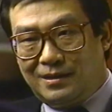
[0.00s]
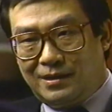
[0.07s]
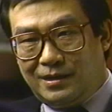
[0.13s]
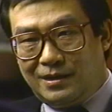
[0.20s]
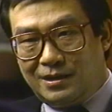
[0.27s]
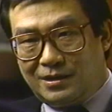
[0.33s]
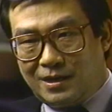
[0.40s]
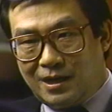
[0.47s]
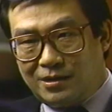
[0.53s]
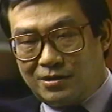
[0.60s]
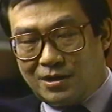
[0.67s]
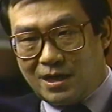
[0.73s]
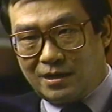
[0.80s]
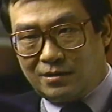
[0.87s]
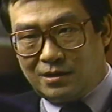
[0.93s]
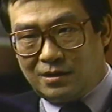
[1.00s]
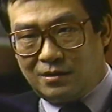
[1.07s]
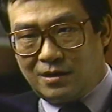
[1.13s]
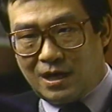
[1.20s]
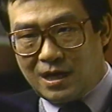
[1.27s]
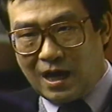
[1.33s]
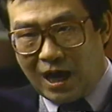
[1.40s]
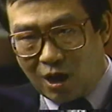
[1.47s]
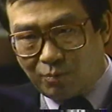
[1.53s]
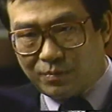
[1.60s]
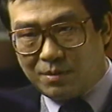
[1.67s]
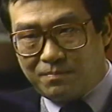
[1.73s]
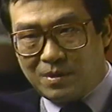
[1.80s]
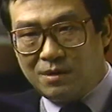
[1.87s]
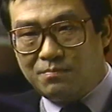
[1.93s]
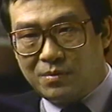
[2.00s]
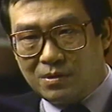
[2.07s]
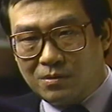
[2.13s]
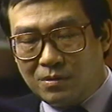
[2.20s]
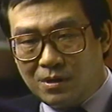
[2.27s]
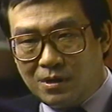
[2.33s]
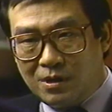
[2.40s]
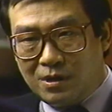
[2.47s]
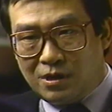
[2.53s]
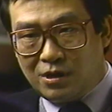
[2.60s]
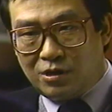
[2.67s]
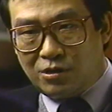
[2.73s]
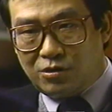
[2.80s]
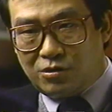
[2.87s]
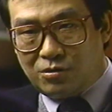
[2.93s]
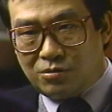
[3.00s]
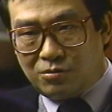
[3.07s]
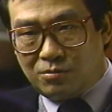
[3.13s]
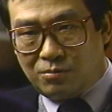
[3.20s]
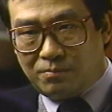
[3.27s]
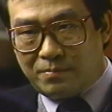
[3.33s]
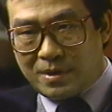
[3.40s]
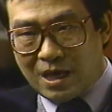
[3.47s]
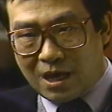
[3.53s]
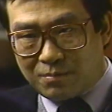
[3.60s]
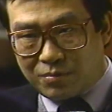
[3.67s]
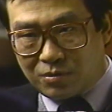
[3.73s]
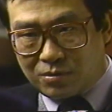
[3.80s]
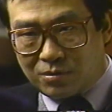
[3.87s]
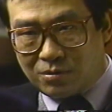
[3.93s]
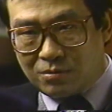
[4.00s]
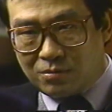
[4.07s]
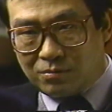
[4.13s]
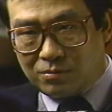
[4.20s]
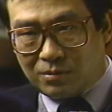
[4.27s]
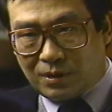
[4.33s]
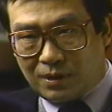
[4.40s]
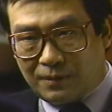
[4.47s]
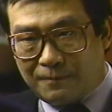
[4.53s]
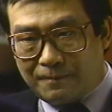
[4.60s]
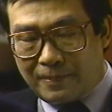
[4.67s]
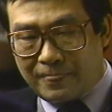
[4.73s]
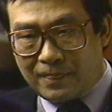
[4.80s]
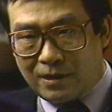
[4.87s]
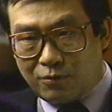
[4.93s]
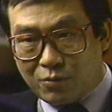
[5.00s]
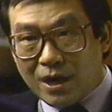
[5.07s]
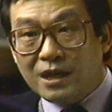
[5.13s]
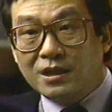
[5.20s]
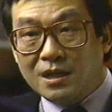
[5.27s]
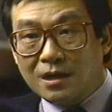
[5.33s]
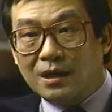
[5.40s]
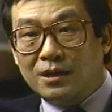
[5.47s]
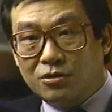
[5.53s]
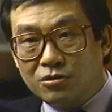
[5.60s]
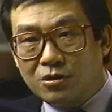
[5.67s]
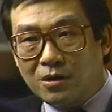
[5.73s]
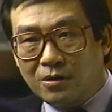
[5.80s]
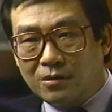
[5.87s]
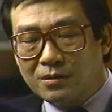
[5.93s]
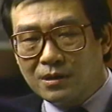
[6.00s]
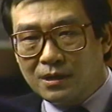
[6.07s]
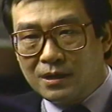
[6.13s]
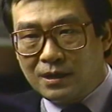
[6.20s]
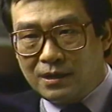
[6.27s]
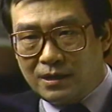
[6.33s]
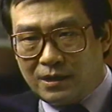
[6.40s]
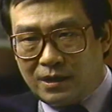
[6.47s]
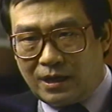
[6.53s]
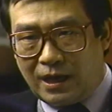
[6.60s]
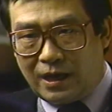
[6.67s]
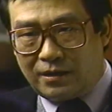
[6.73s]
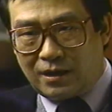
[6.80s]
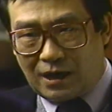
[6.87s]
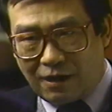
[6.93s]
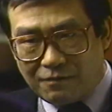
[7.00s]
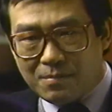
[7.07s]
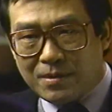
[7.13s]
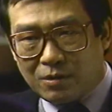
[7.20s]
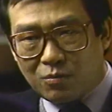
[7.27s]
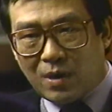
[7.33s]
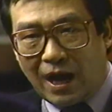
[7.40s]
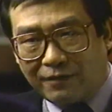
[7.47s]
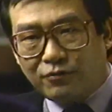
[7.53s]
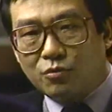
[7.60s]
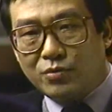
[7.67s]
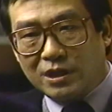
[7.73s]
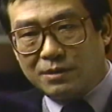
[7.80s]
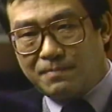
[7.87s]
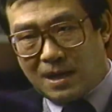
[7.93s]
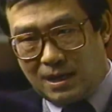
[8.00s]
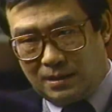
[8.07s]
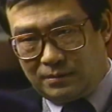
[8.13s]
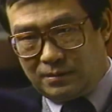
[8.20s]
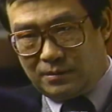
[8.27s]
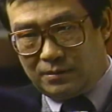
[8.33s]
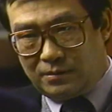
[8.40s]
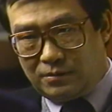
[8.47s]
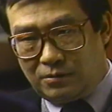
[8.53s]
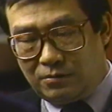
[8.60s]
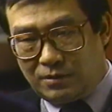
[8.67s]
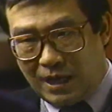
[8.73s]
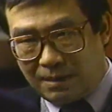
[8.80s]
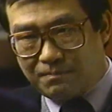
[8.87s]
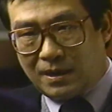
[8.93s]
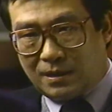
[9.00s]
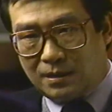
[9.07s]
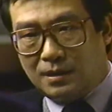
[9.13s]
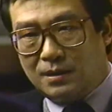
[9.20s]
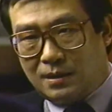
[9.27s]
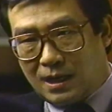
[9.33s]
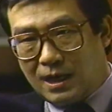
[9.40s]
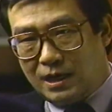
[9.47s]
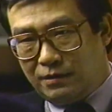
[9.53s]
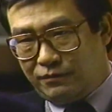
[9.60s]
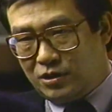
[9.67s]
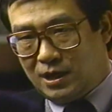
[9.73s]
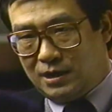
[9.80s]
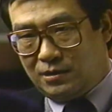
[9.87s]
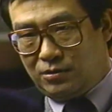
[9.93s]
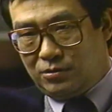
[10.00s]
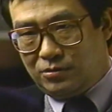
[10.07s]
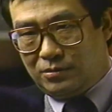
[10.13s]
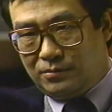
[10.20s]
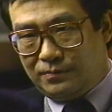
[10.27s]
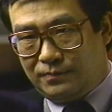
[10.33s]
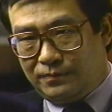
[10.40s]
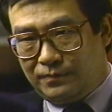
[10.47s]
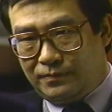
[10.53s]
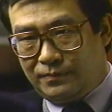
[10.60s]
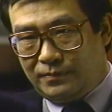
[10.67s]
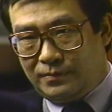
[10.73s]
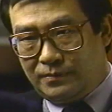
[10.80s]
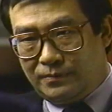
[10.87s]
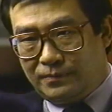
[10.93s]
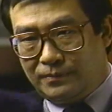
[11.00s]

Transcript: in the sense that they help the people to be able to raise their concern. And the government will have to respond to that particular kind of challenge. The